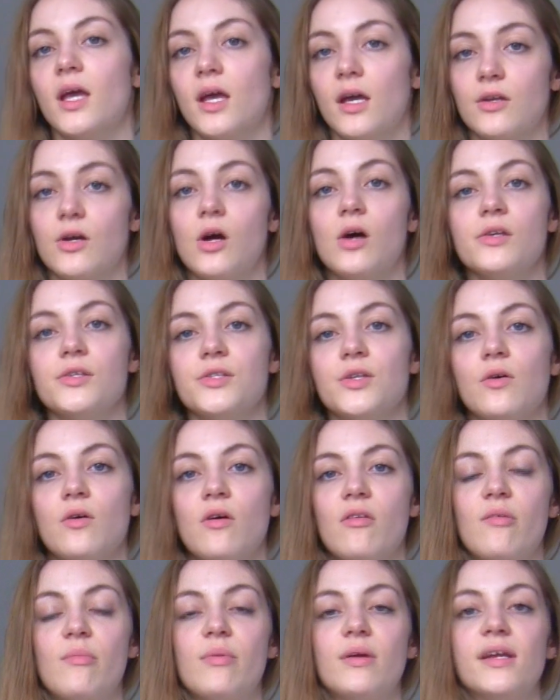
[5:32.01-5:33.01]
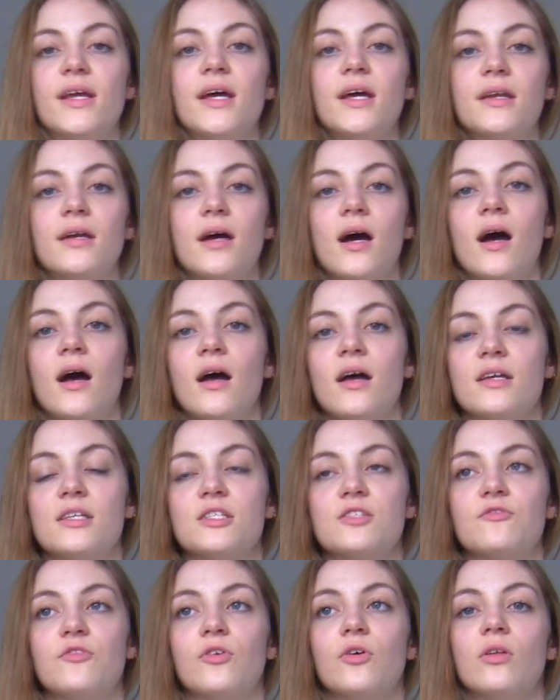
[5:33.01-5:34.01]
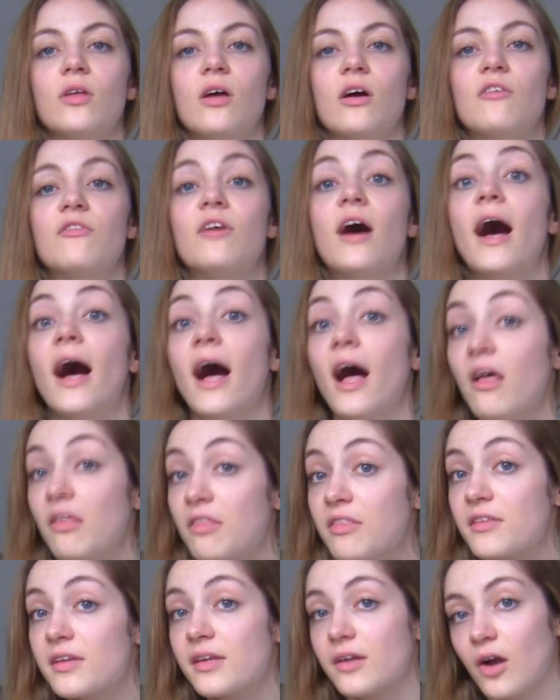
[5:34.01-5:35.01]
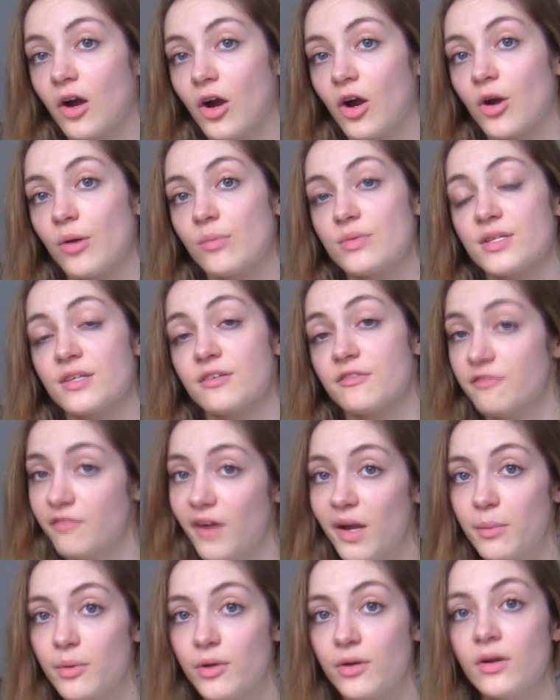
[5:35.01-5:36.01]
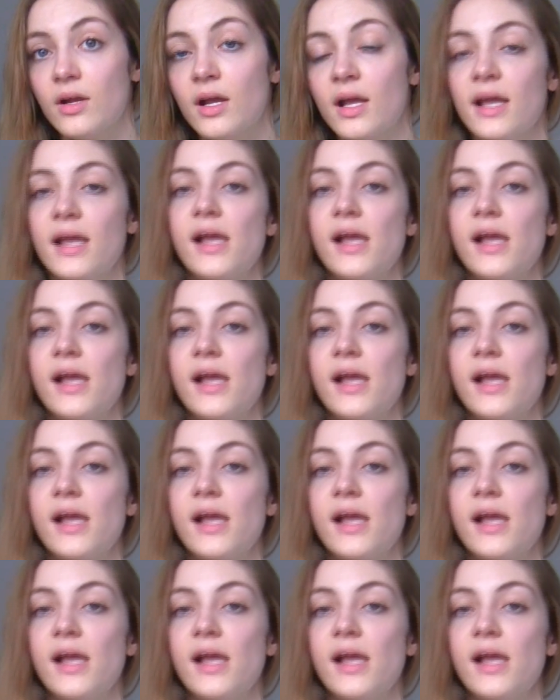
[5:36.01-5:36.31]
And also, the banana is full of healthy carbs and fiber